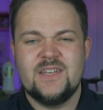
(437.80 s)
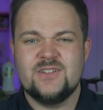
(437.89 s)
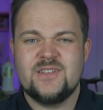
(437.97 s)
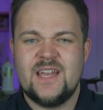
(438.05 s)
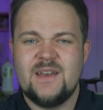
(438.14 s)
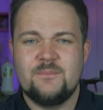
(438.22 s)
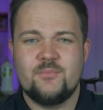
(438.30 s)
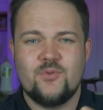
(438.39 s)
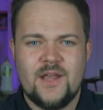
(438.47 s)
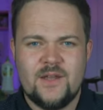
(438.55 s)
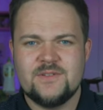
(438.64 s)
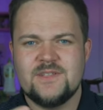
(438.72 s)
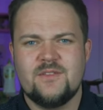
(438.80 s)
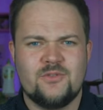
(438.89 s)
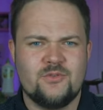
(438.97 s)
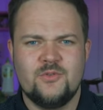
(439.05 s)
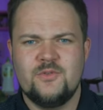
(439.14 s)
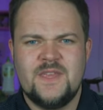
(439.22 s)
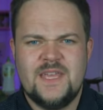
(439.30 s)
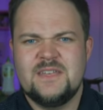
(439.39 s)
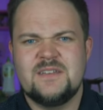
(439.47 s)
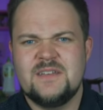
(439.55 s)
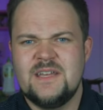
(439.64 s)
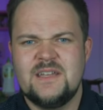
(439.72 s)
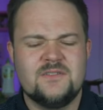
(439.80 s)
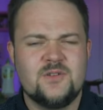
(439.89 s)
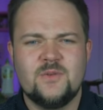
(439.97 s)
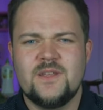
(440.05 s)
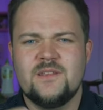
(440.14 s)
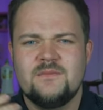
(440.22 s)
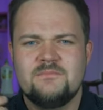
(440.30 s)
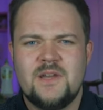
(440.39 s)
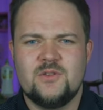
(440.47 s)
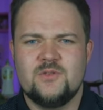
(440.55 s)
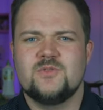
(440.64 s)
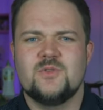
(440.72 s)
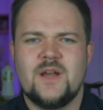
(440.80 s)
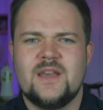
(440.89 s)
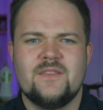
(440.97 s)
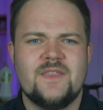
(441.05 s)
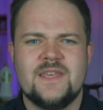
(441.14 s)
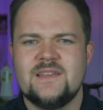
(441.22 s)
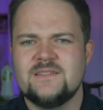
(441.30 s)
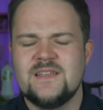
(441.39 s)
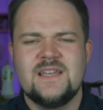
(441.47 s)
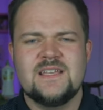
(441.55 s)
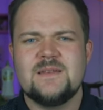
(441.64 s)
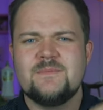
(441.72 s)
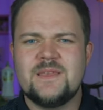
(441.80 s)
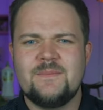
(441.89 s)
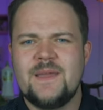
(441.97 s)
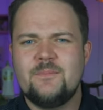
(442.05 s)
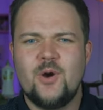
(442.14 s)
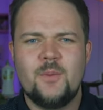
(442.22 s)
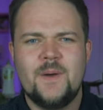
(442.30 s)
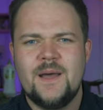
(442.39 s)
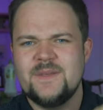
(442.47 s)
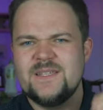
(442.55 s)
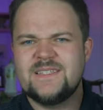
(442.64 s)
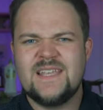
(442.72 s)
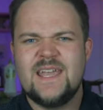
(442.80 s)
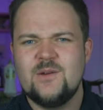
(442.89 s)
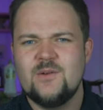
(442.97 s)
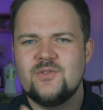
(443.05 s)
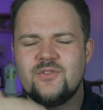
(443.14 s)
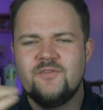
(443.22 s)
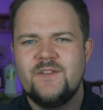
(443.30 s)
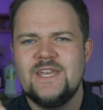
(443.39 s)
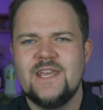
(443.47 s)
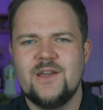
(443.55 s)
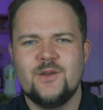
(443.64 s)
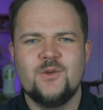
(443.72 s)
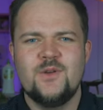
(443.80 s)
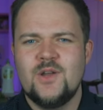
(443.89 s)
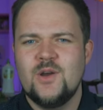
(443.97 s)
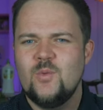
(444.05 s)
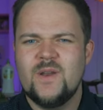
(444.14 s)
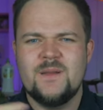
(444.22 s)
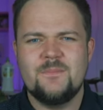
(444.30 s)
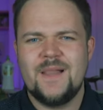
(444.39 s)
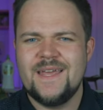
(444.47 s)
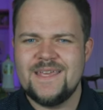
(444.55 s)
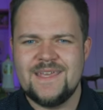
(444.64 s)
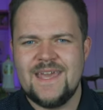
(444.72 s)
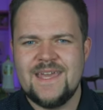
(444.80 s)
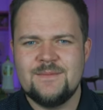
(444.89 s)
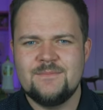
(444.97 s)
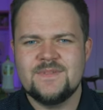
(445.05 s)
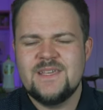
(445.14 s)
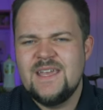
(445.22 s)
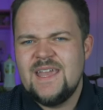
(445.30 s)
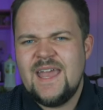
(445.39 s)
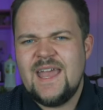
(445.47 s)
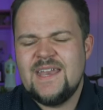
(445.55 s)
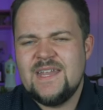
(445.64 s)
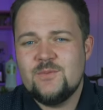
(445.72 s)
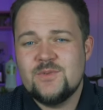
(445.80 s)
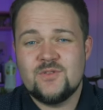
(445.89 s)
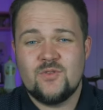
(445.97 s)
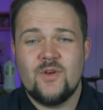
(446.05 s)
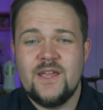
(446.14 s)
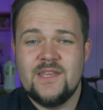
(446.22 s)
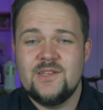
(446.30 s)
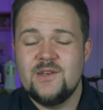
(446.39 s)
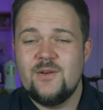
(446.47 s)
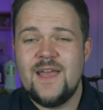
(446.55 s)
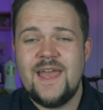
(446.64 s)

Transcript: and just kind of browsing through the internet, doing my usual kind of things. Something may pop up, a sound or a video, or when I'm playing games, and it was great. You know, I